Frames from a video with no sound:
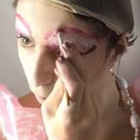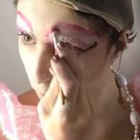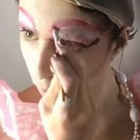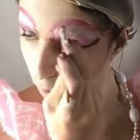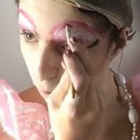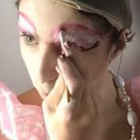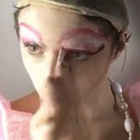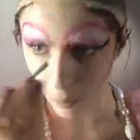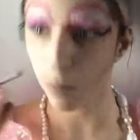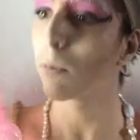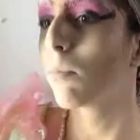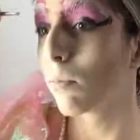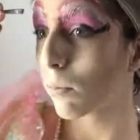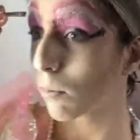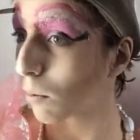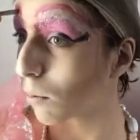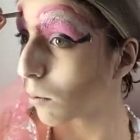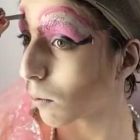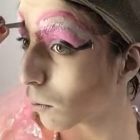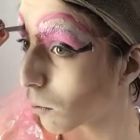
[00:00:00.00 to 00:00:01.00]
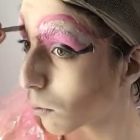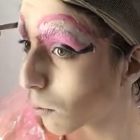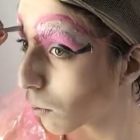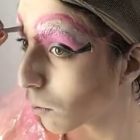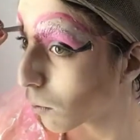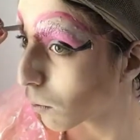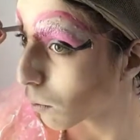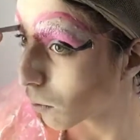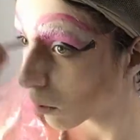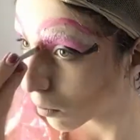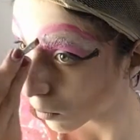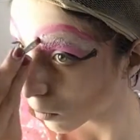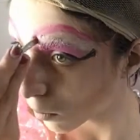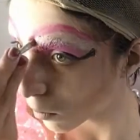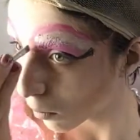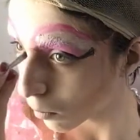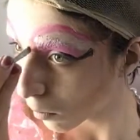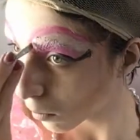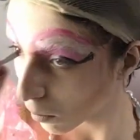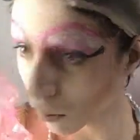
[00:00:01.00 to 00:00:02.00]
my big drag
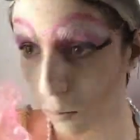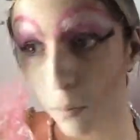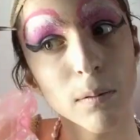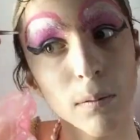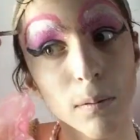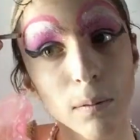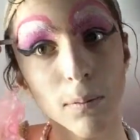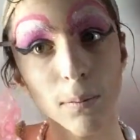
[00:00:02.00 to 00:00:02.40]
eyebrows with the